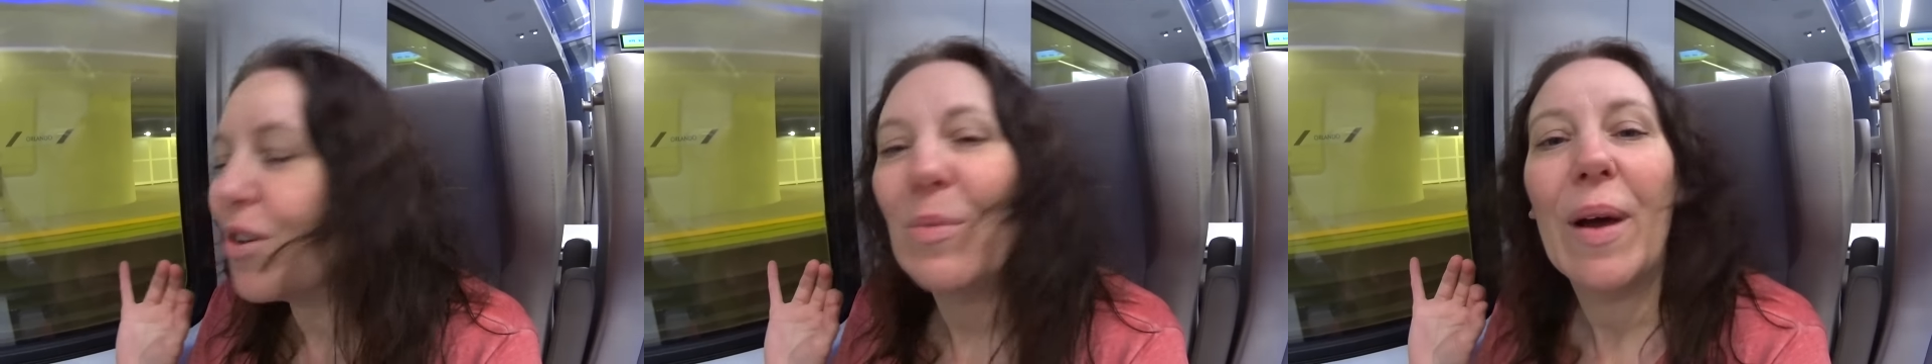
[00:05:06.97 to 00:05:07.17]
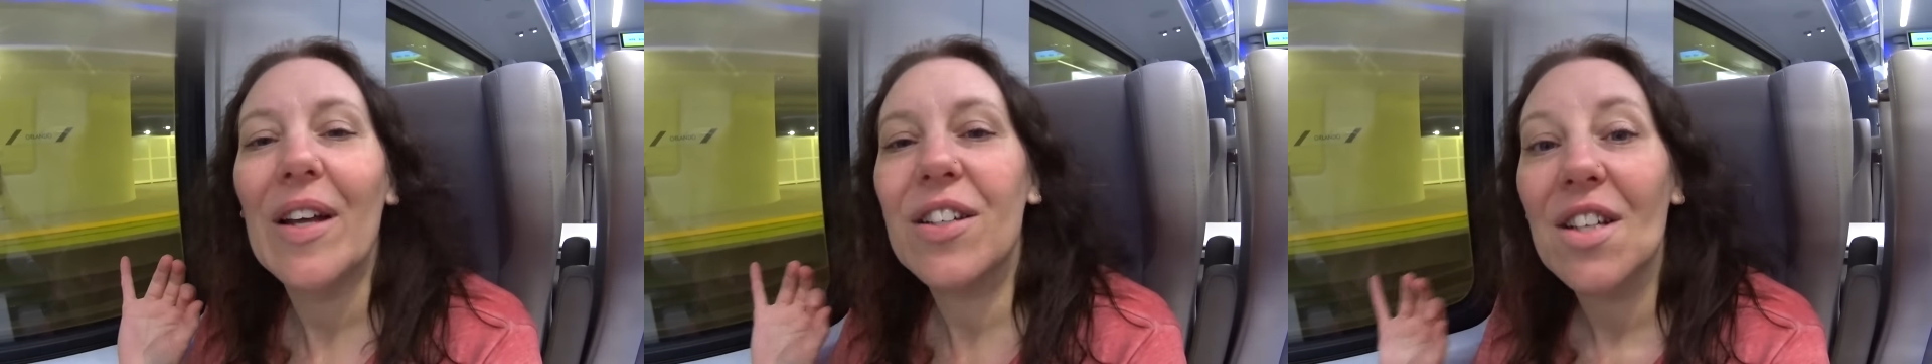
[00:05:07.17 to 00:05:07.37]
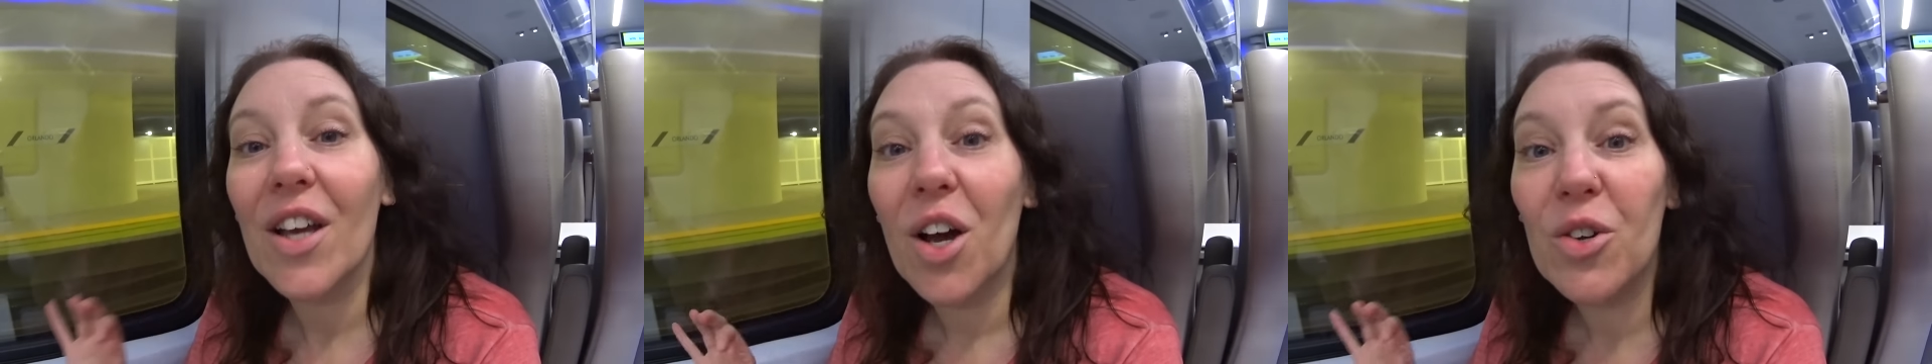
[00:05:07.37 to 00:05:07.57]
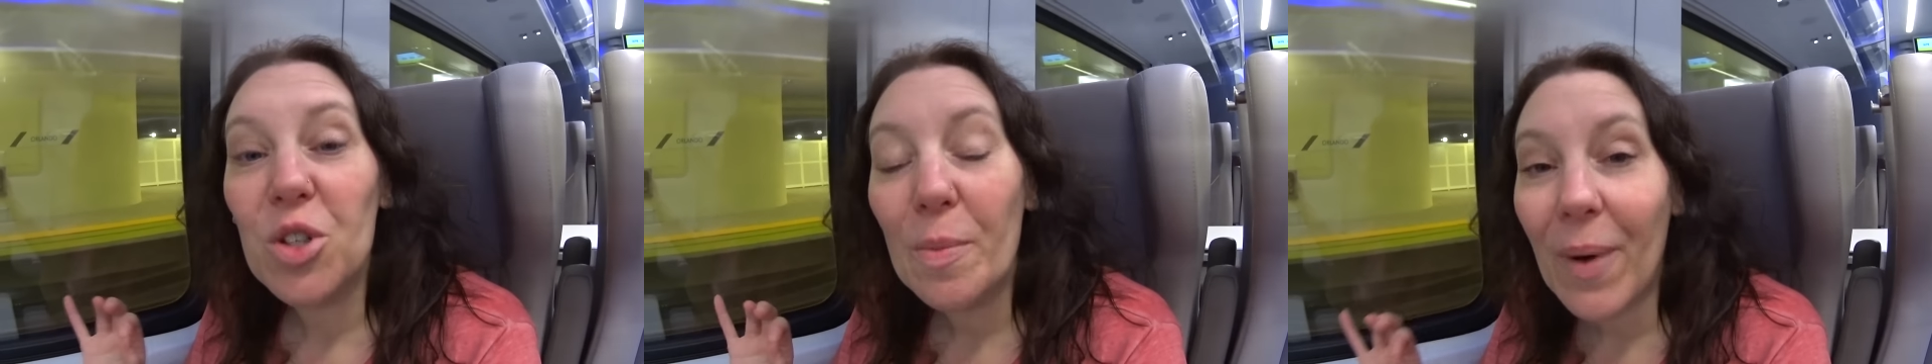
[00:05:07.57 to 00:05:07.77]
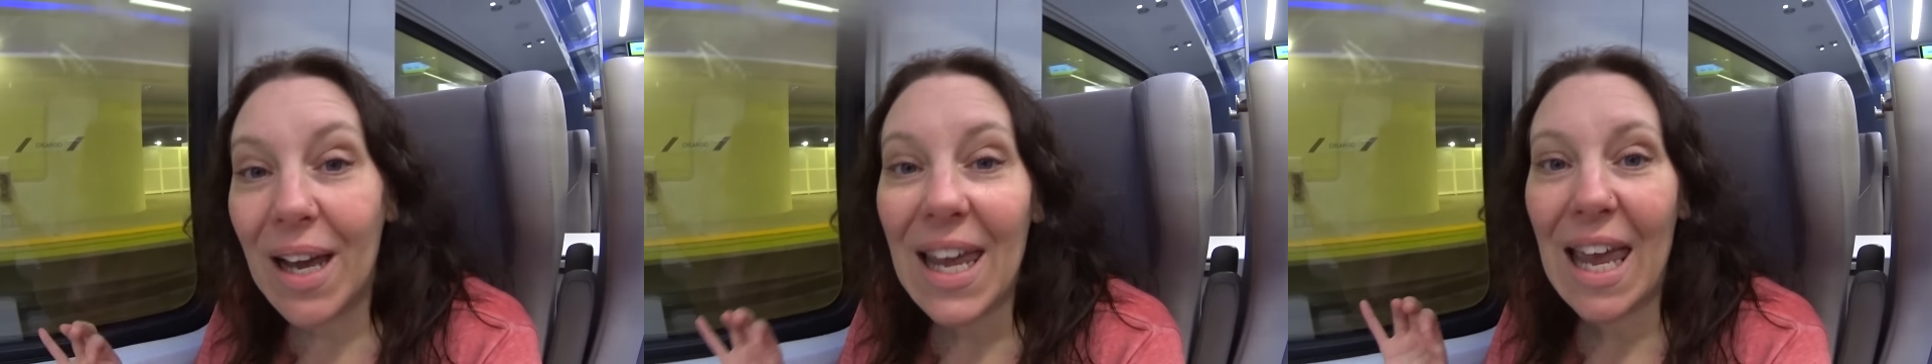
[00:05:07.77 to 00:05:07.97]
We're about to go
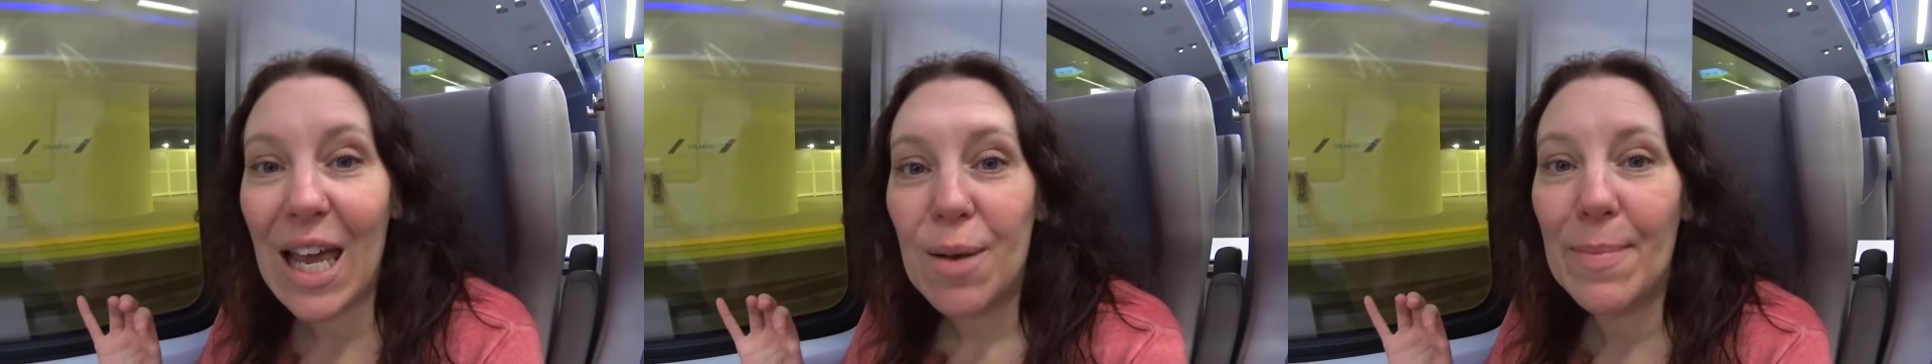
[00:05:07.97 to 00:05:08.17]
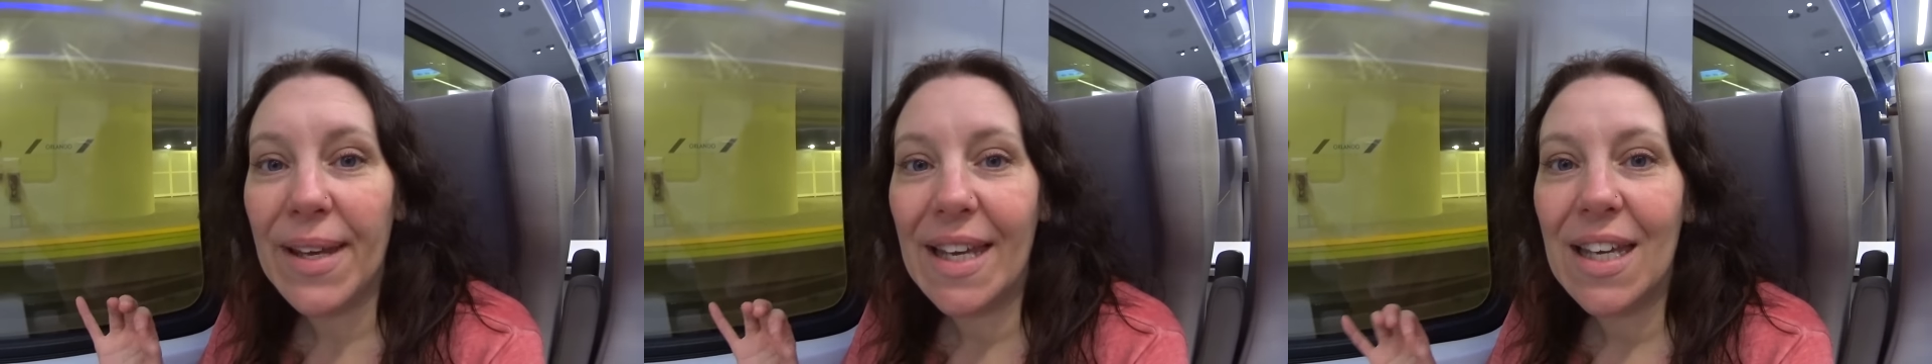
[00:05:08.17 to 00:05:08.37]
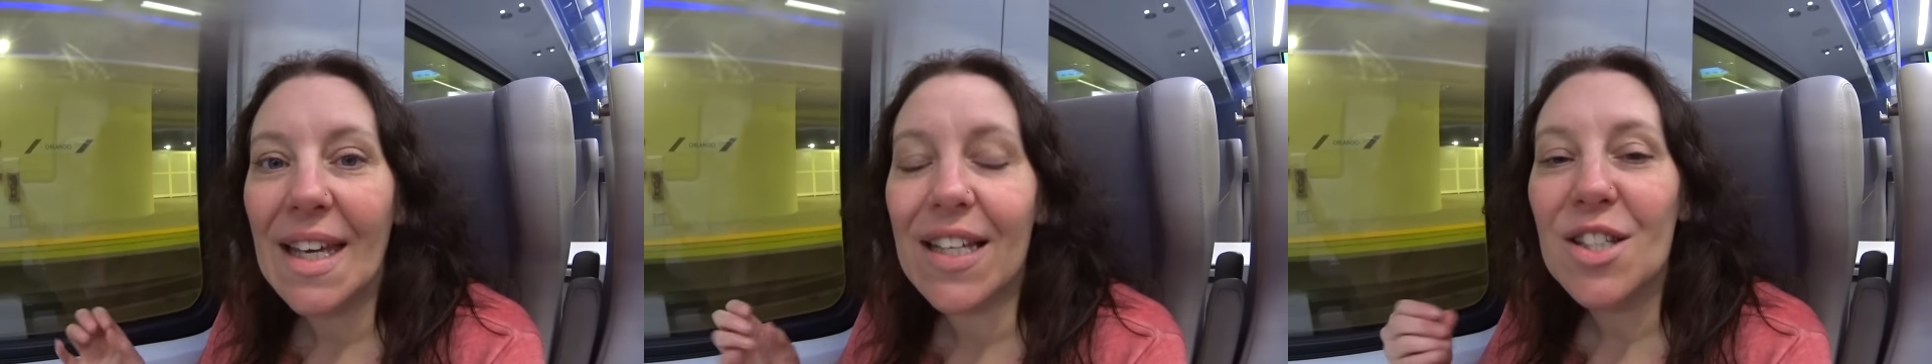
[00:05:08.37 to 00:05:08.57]
to Miami.